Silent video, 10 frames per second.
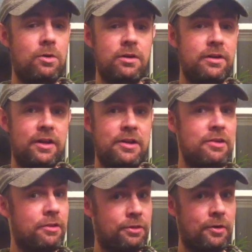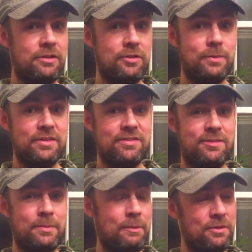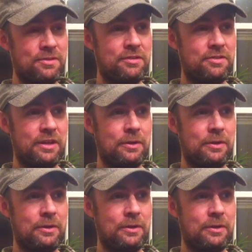Or another 32-bit system that wasn't